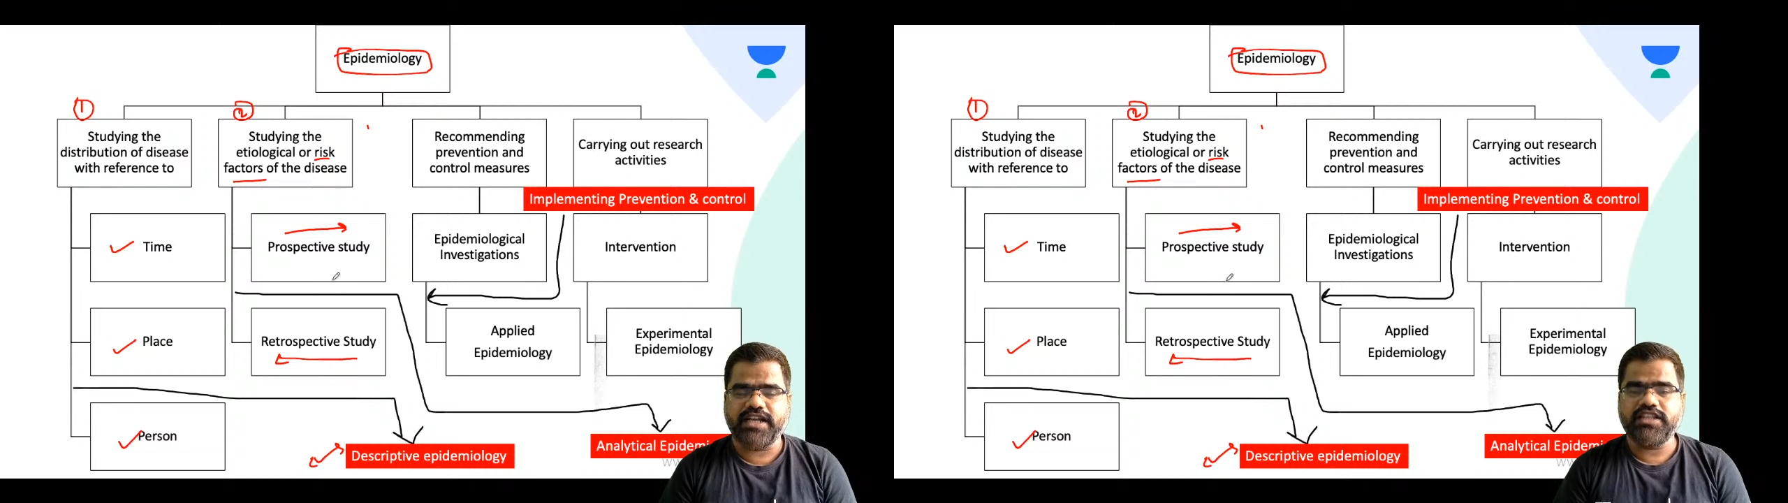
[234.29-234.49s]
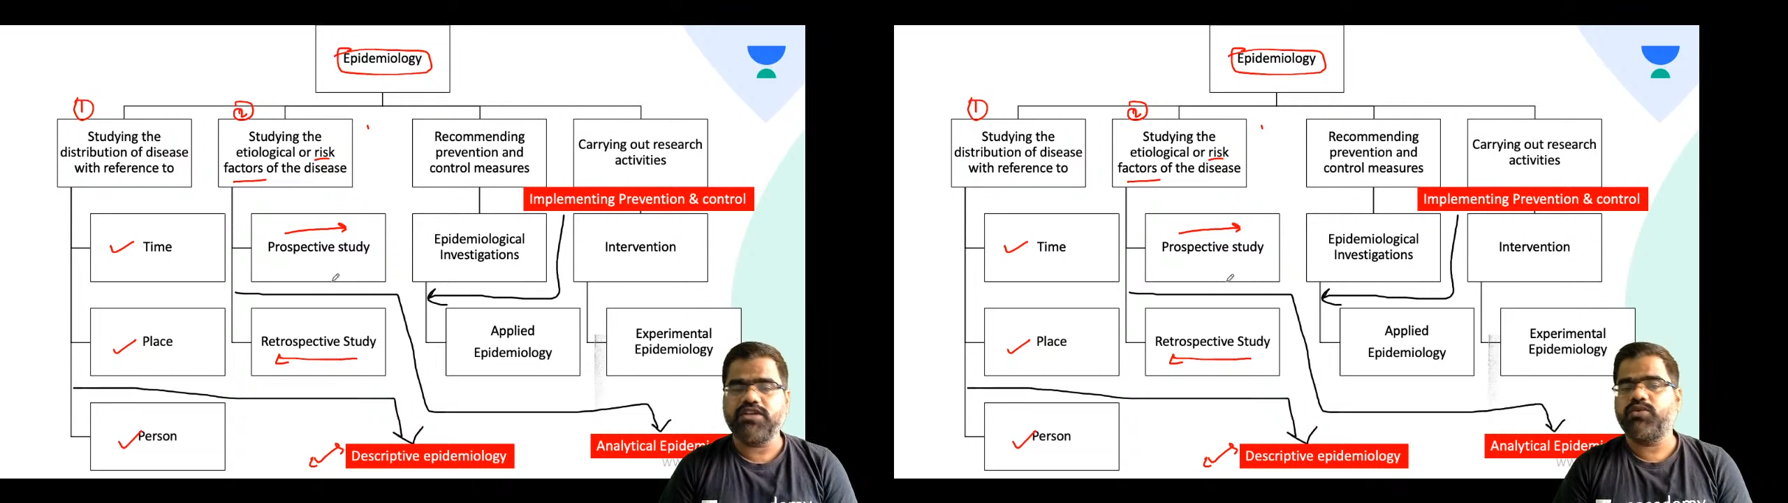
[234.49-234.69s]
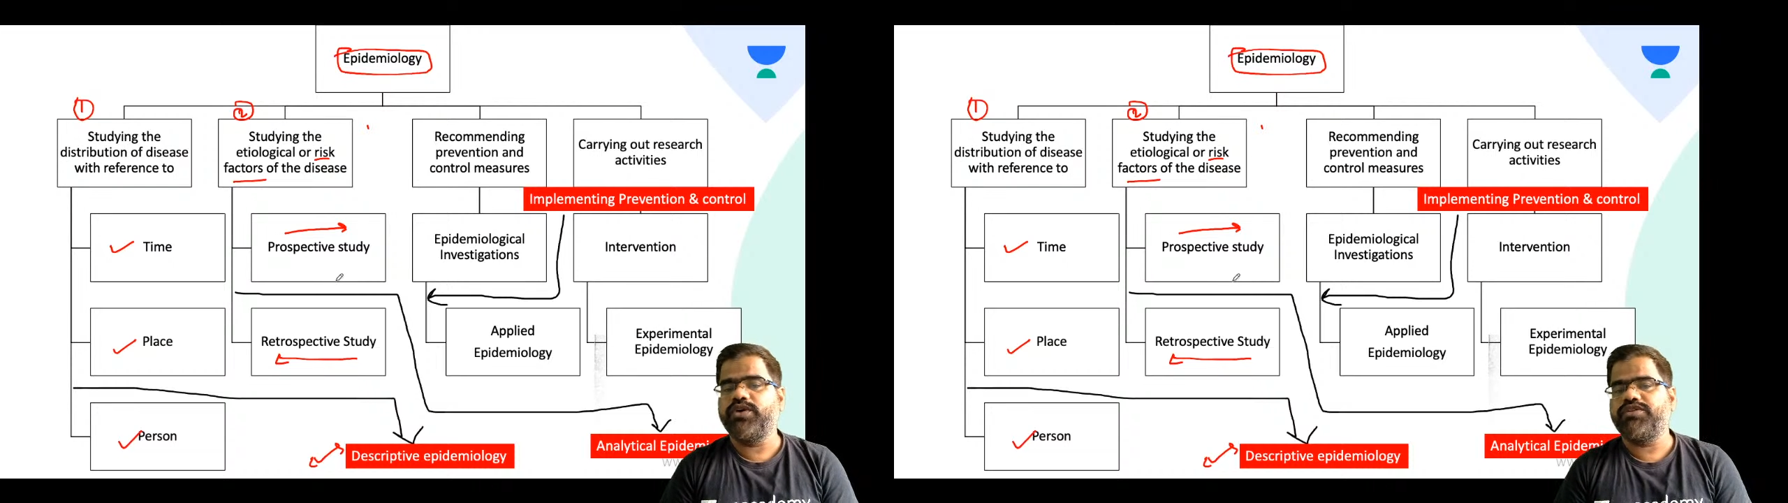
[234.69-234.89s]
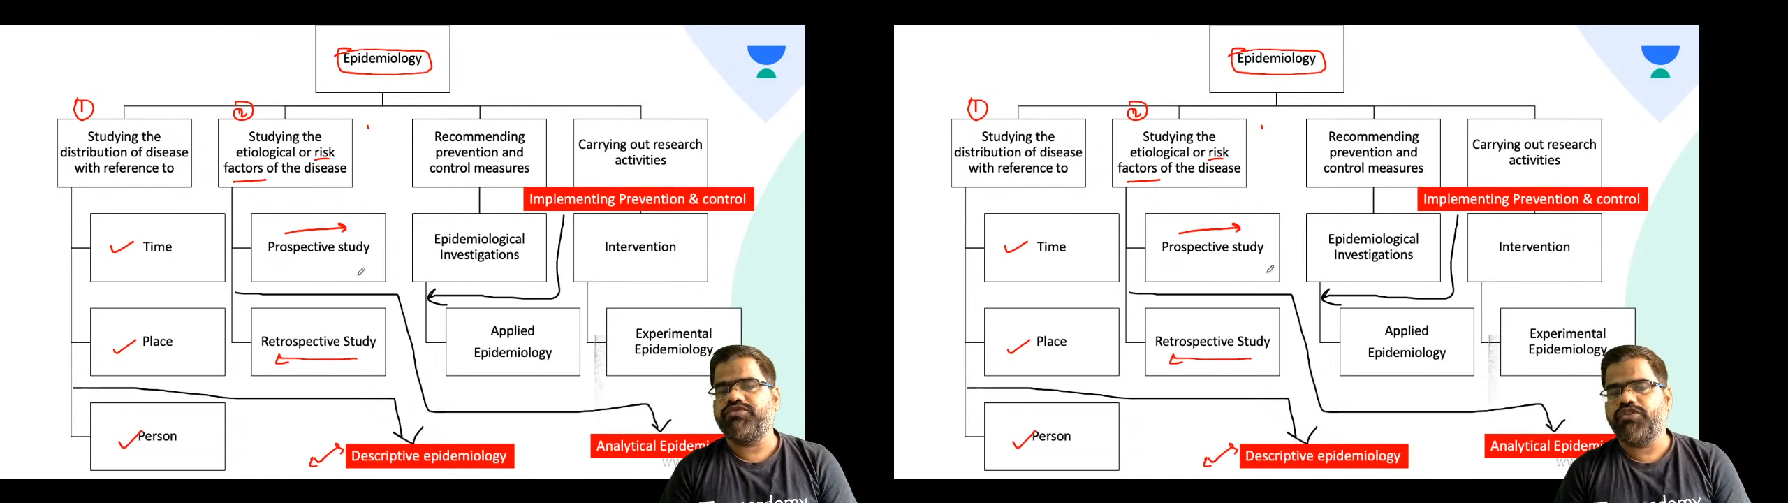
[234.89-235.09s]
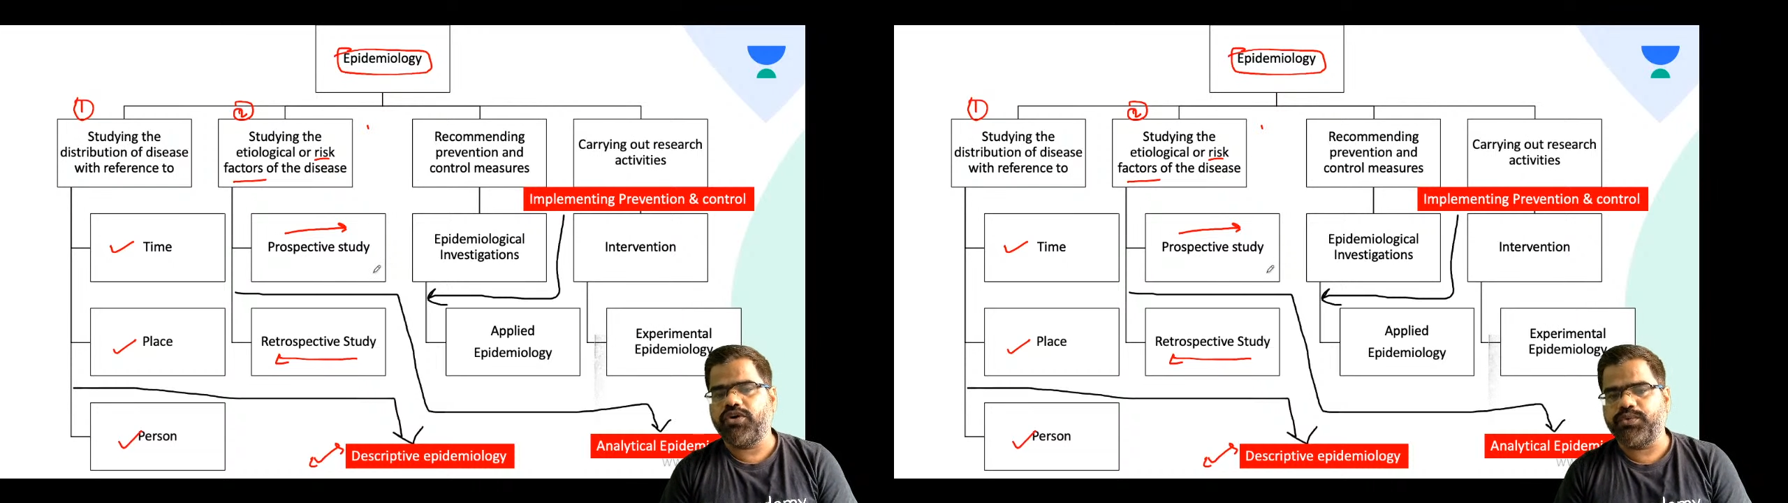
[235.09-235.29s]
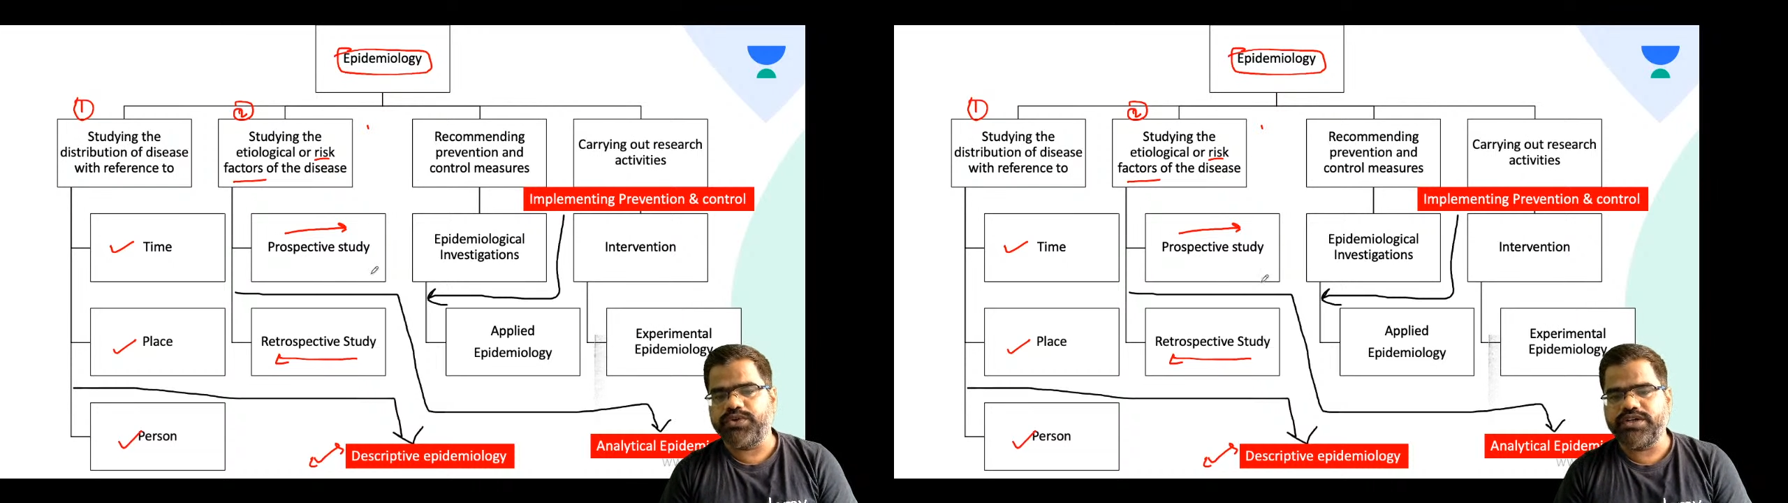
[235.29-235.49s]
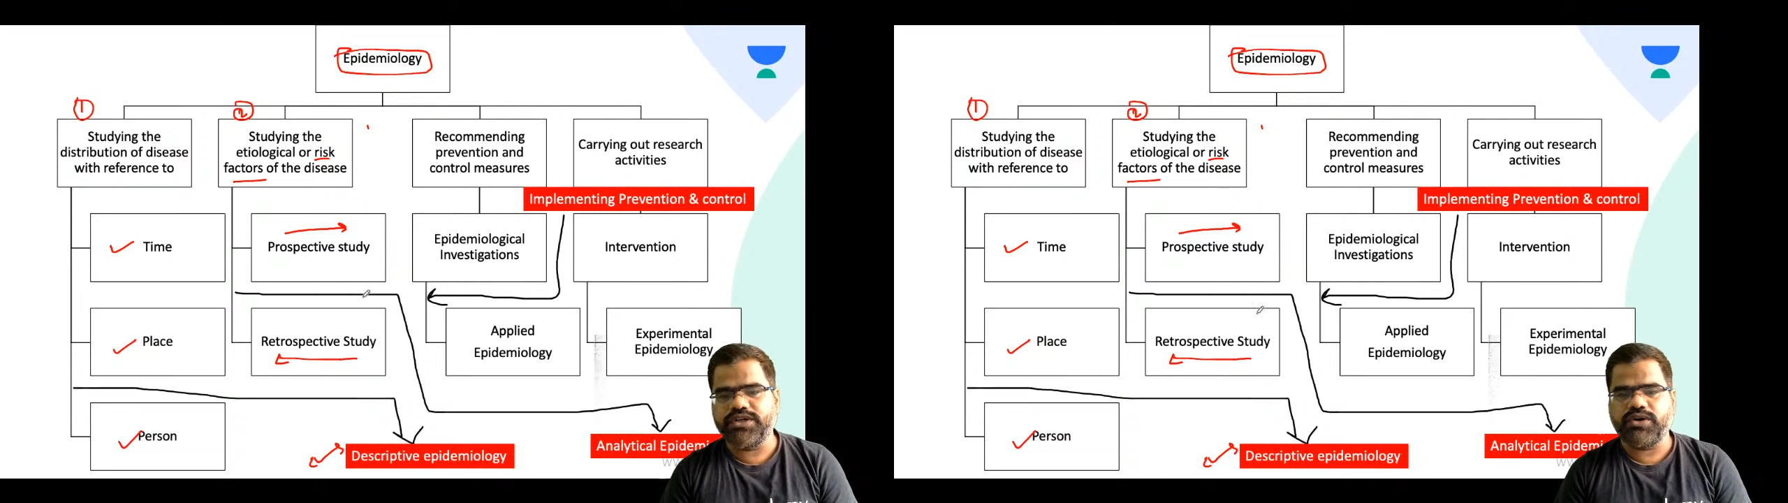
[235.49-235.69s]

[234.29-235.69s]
either going forward